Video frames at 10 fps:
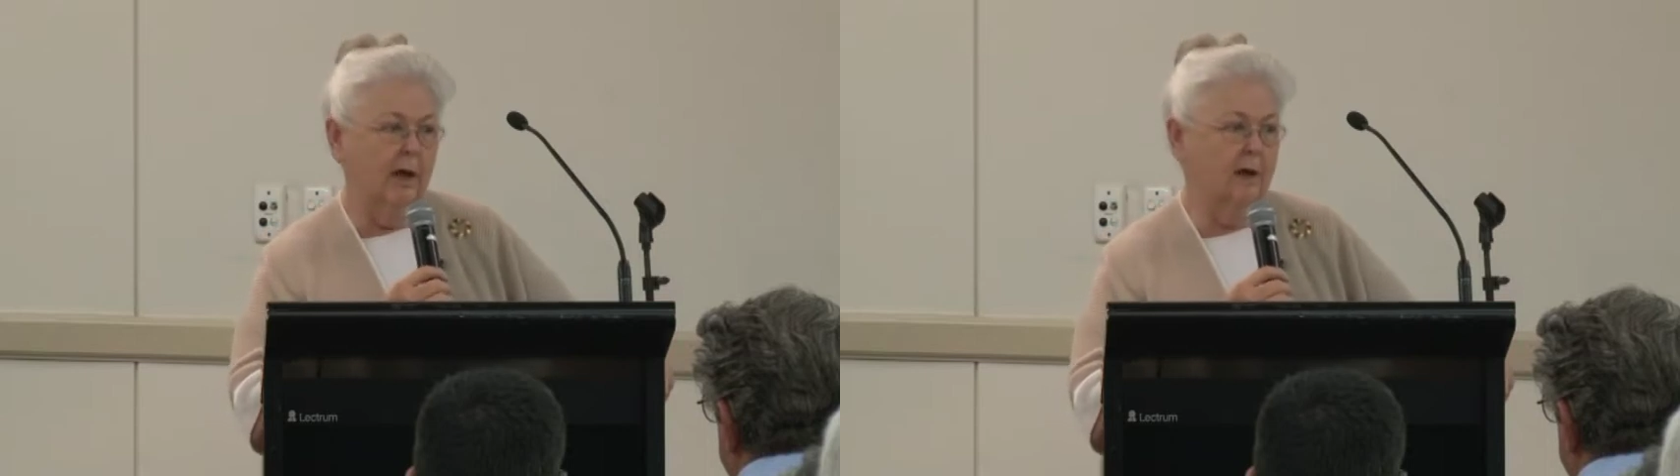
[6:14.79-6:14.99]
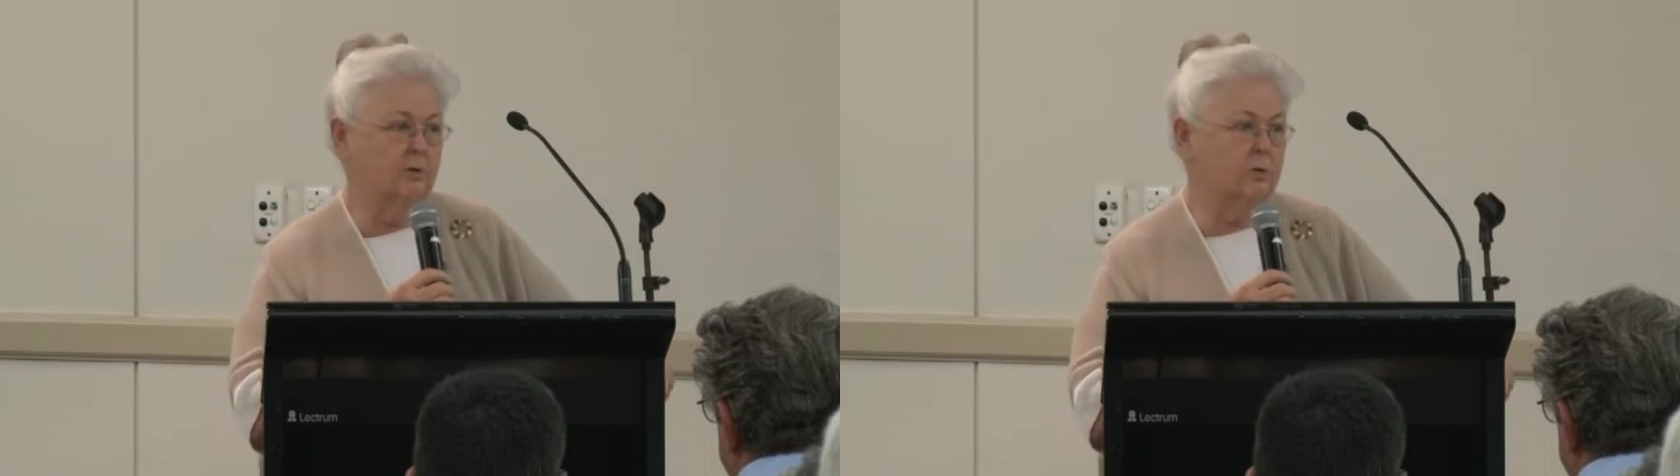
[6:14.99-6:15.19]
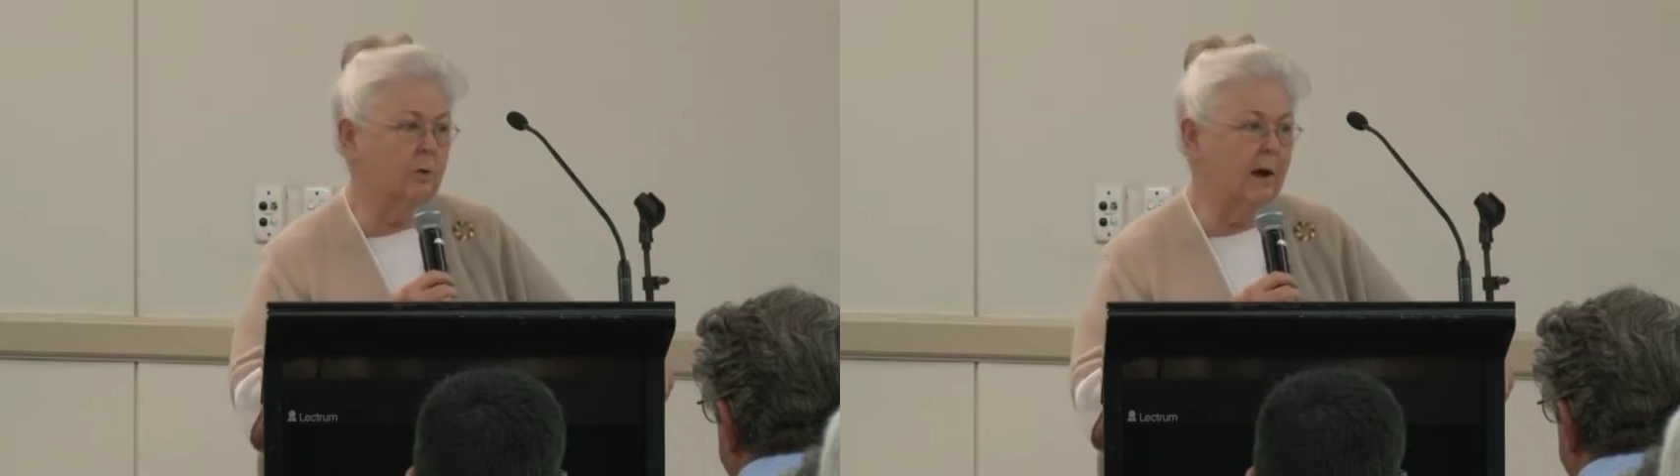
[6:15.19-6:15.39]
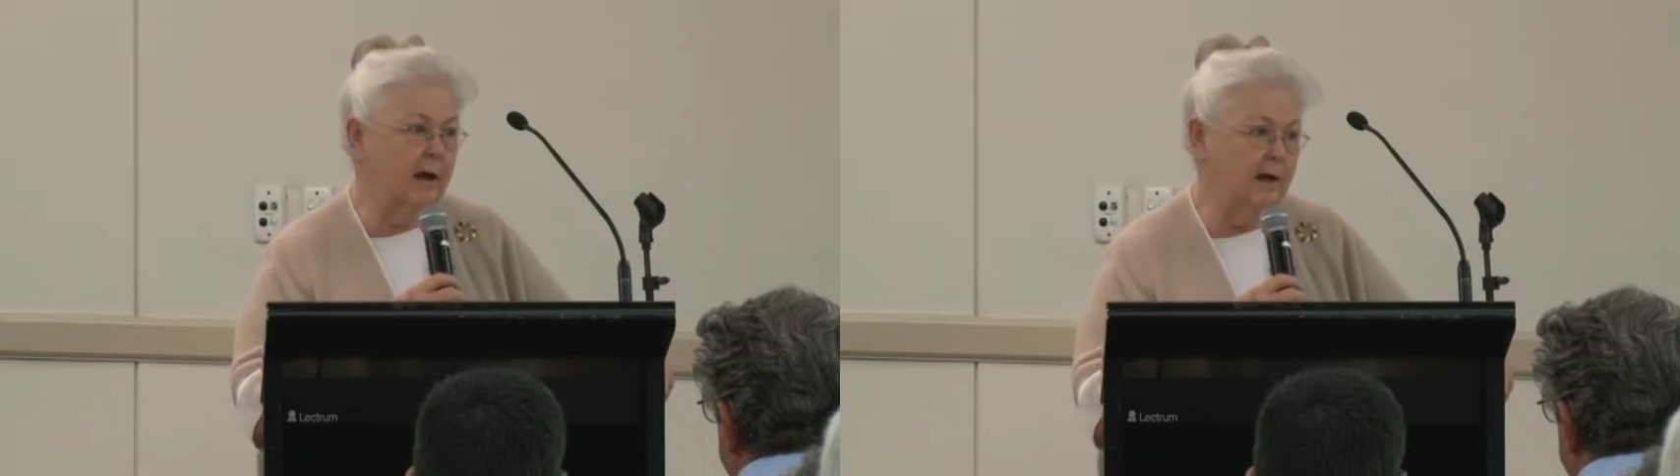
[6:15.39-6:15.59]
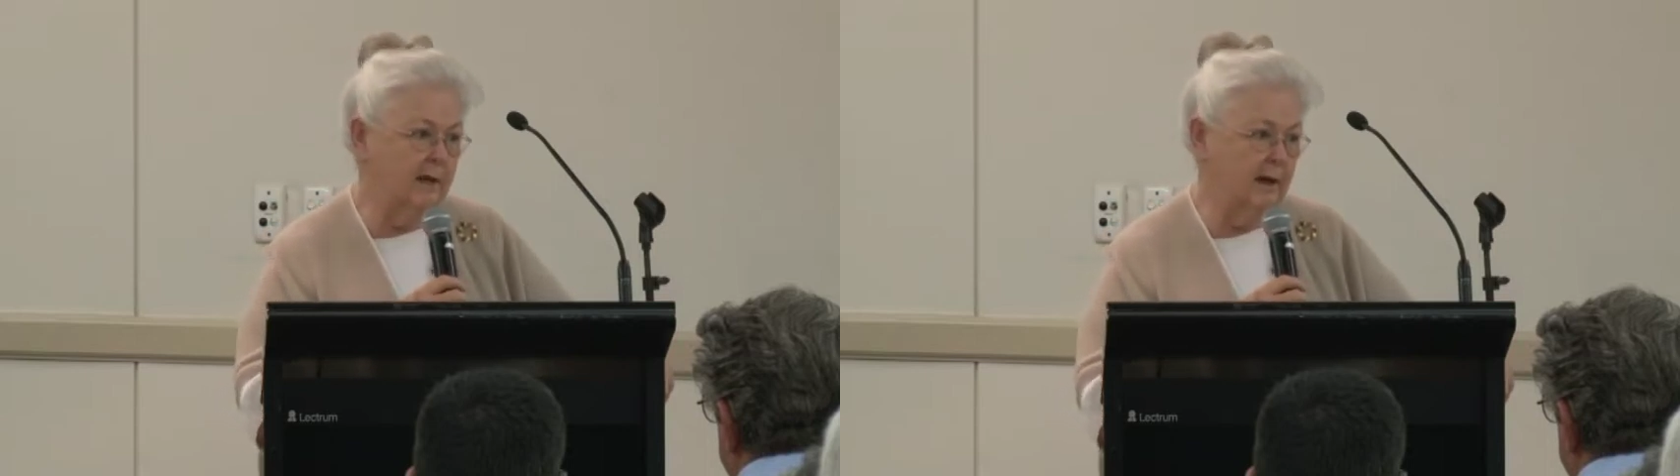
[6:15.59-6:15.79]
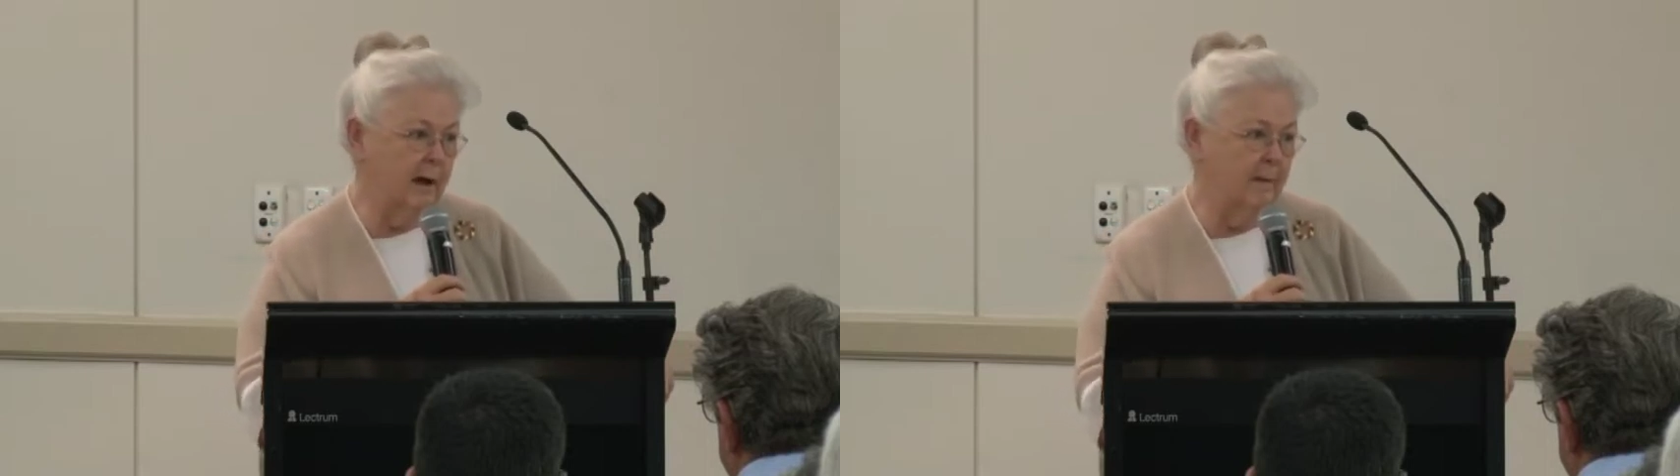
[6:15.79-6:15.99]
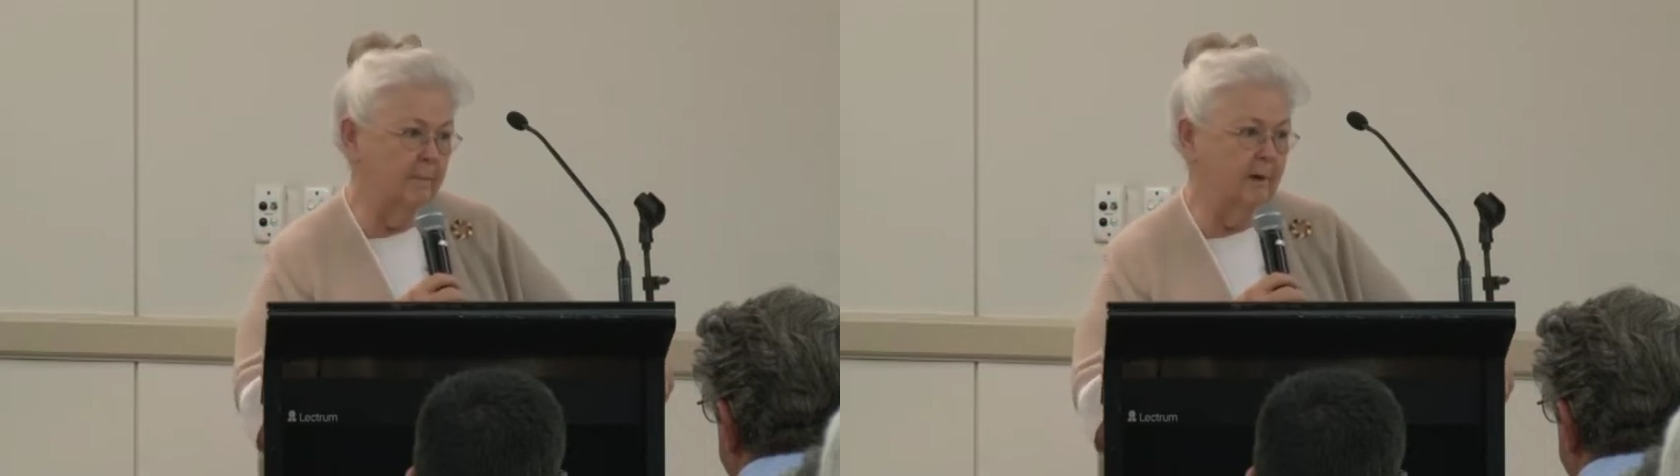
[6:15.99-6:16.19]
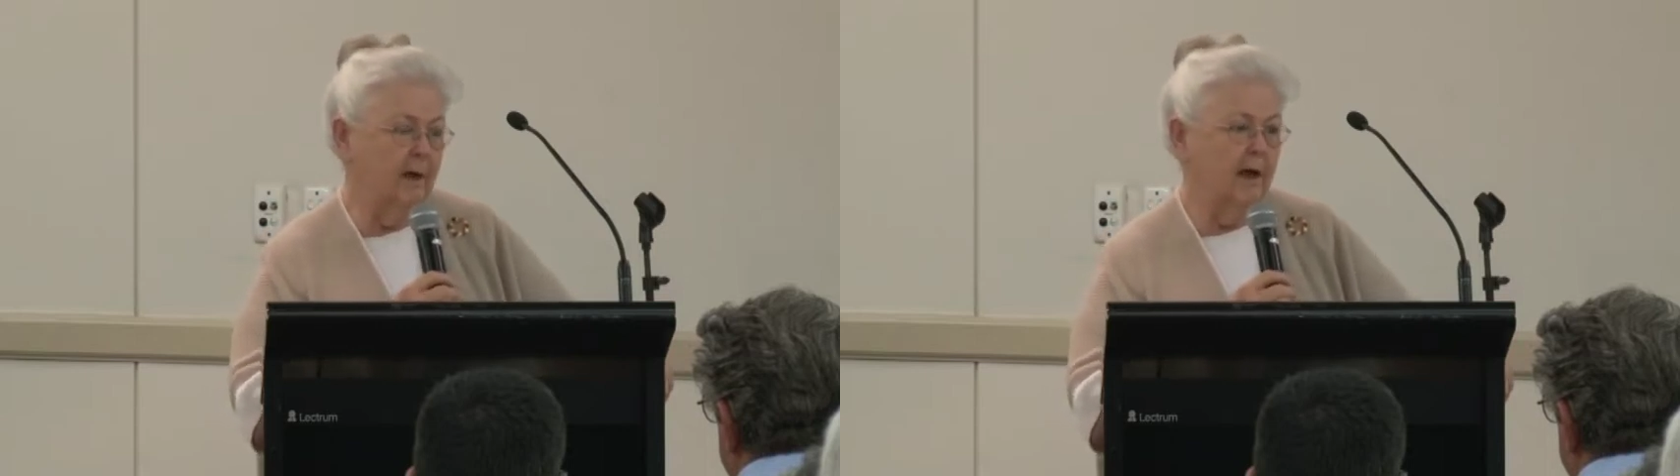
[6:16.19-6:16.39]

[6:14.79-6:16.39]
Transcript: and train them